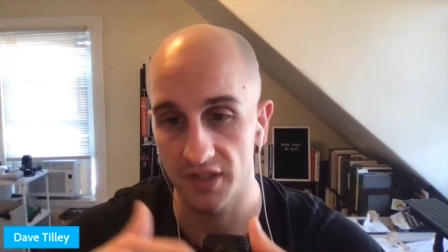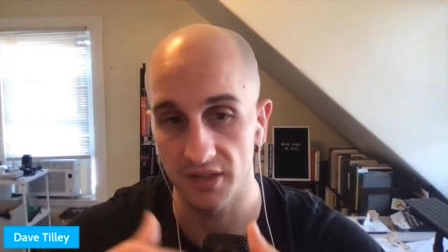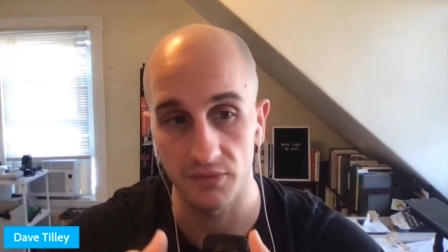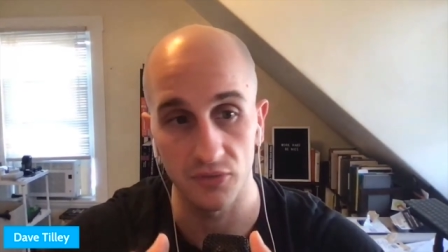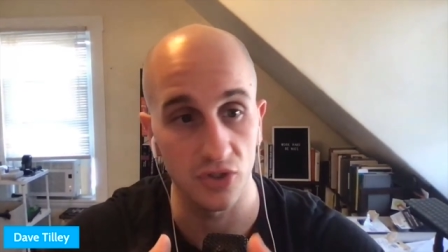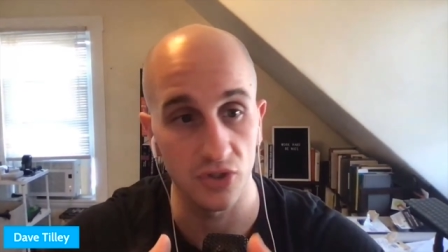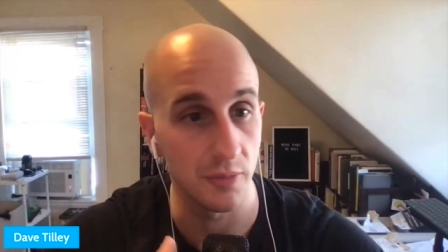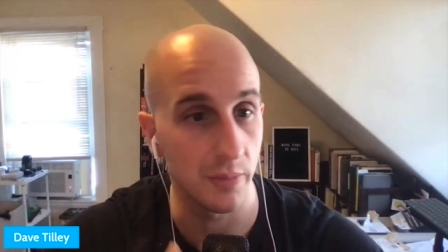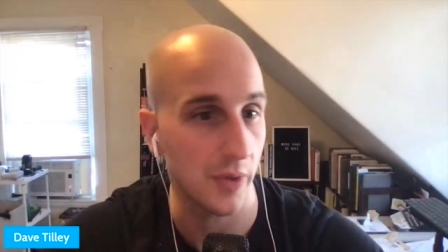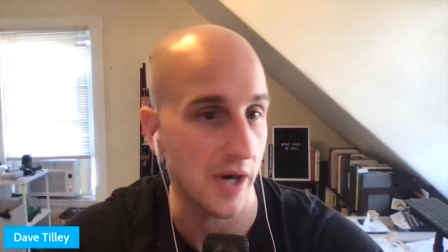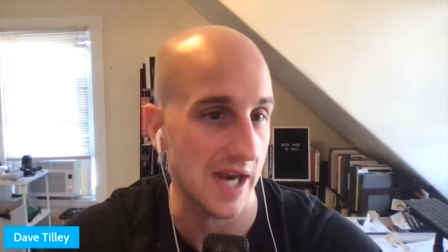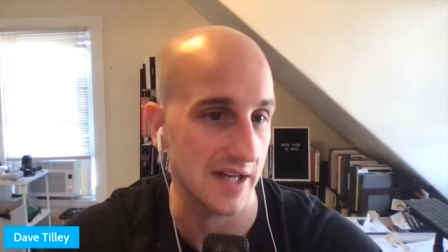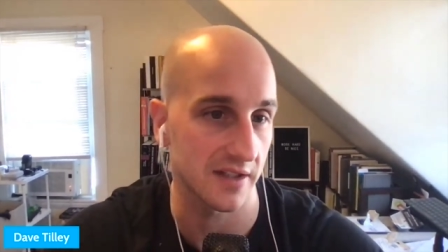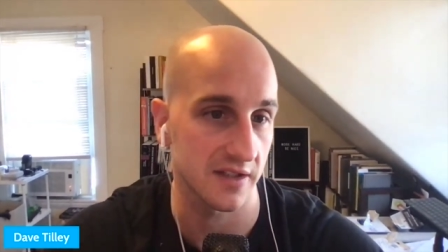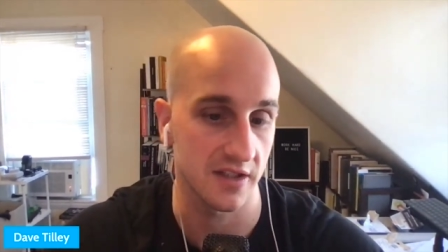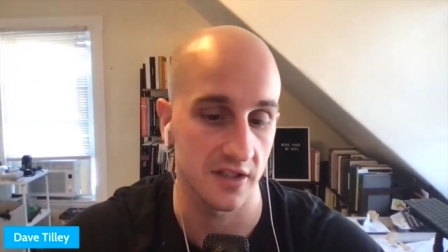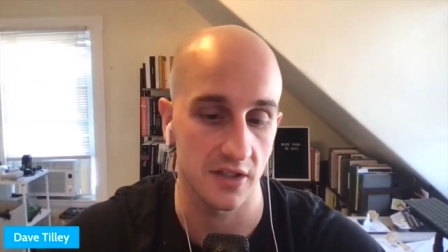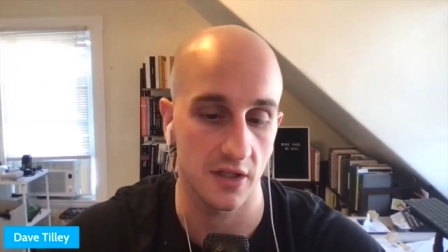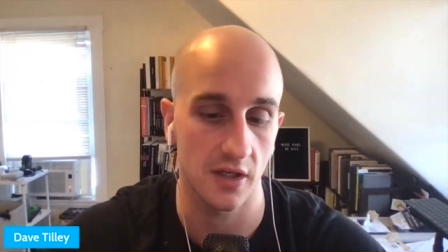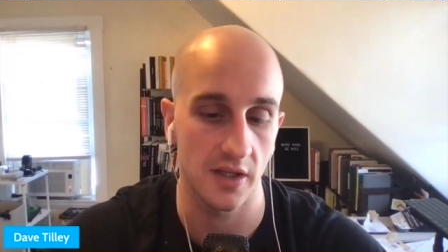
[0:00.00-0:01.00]
do
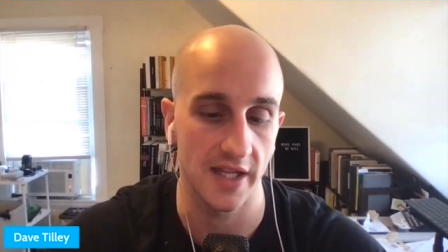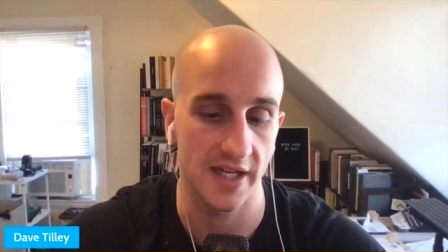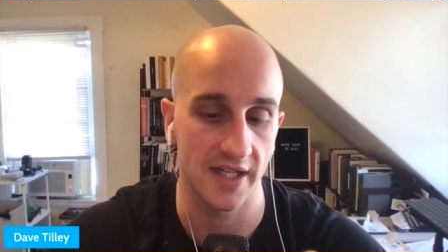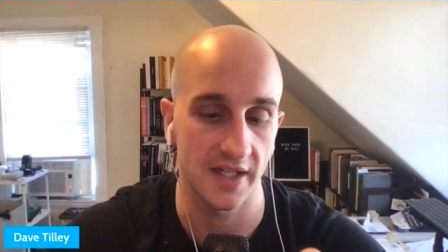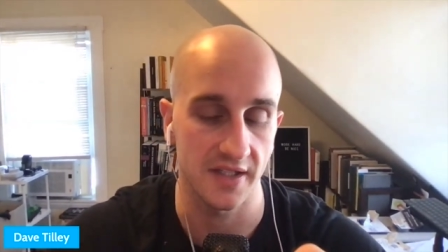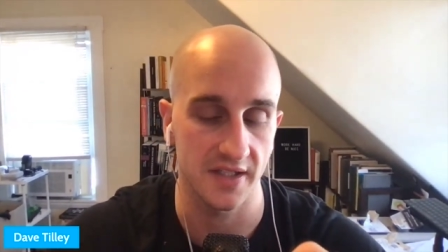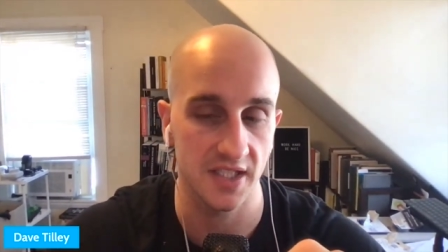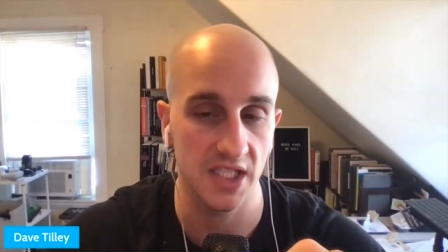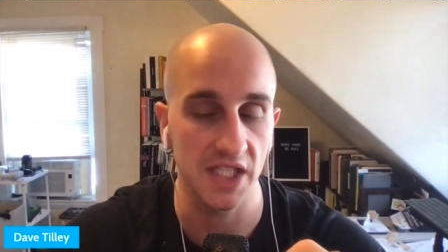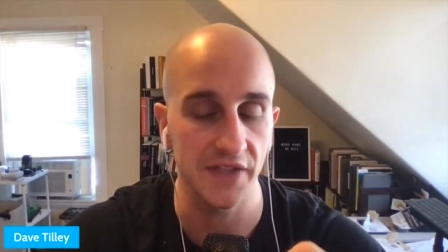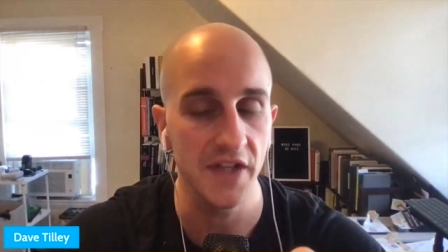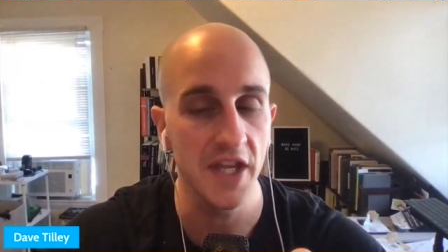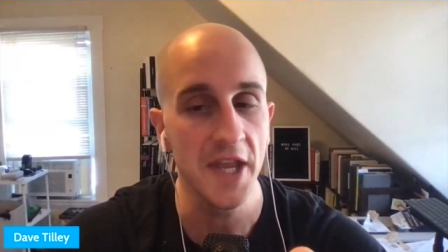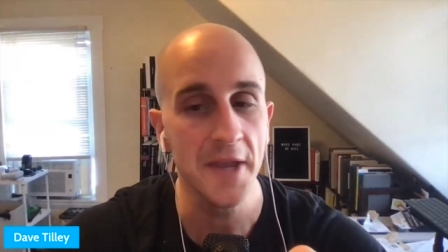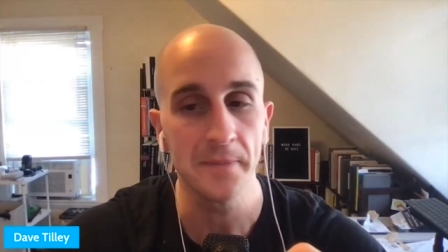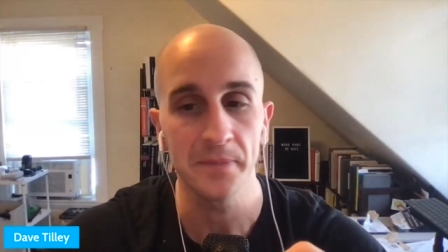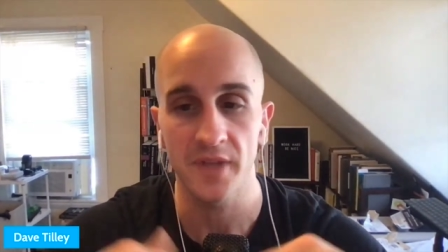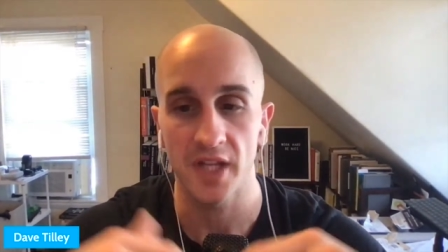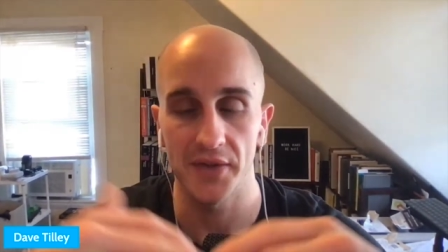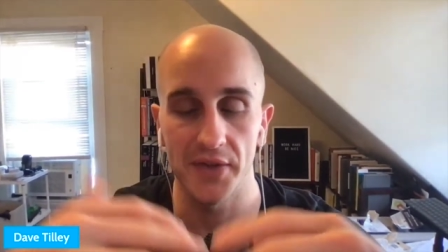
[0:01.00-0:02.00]
practices, all that kind of
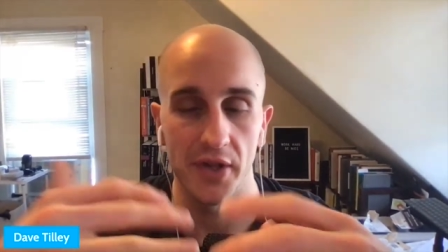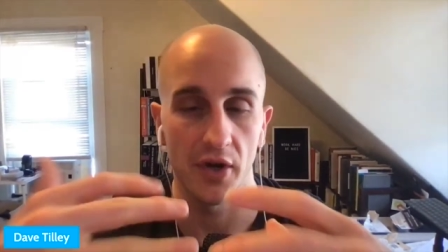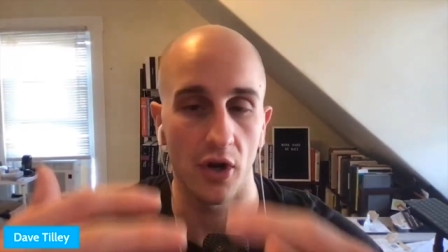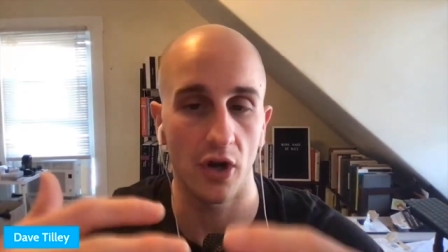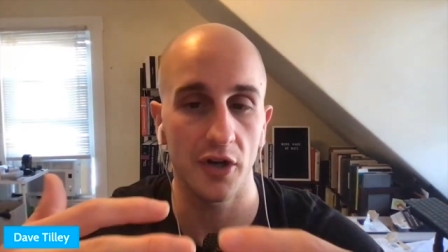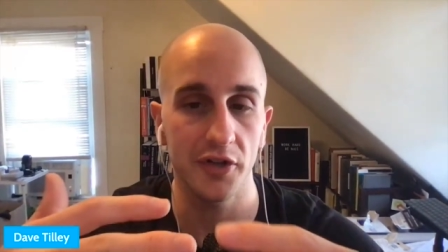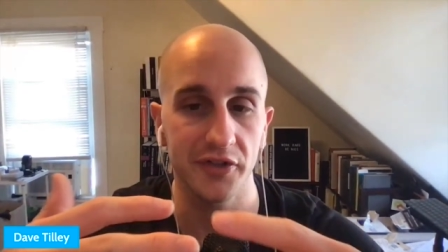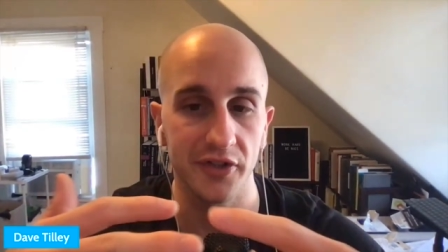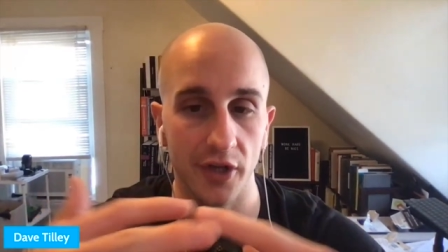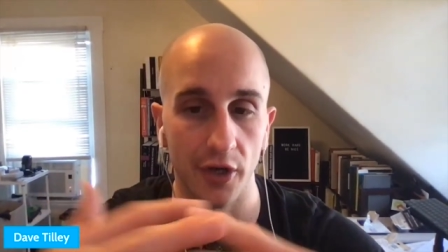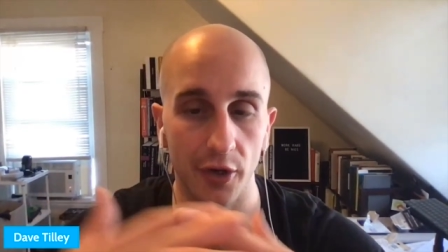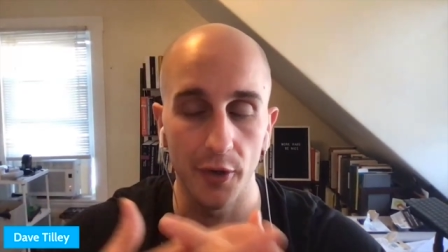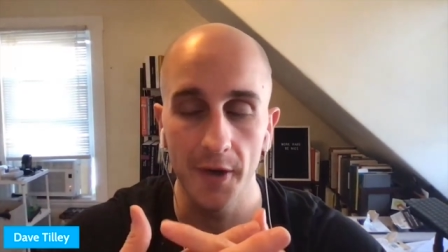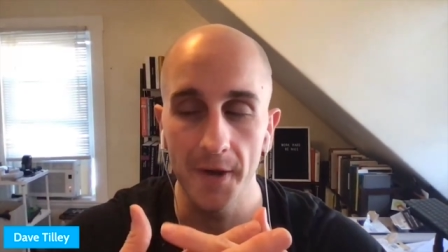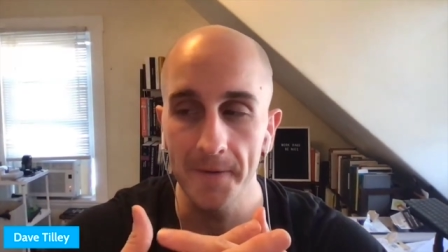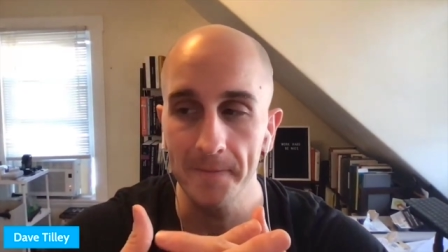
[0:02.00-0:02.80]
stuff. And then also,